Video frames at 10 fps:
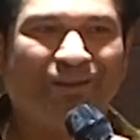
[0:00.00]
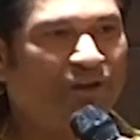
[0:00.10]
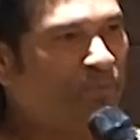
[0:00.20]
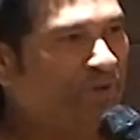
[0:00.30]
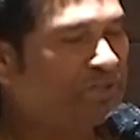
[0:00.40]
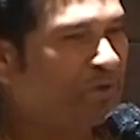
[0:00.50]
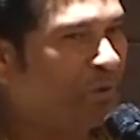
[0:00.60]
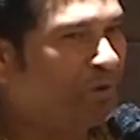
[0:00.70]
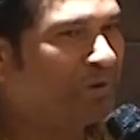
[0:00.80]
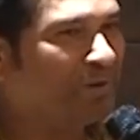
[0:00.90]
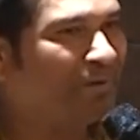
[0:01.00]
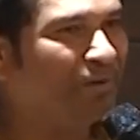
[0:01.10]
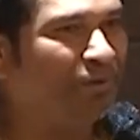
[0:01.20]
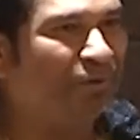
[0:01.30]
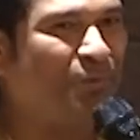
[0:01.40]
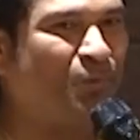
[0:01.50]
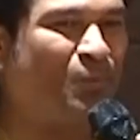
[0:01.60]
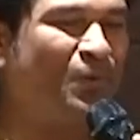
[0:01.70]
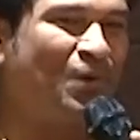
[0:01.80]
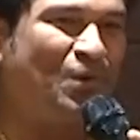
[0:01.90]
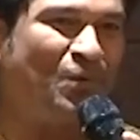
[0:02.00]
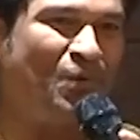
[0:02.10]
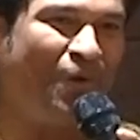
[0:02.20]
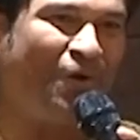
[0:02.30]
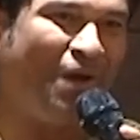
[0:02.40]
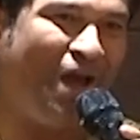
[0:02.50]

It means a lot. Continue your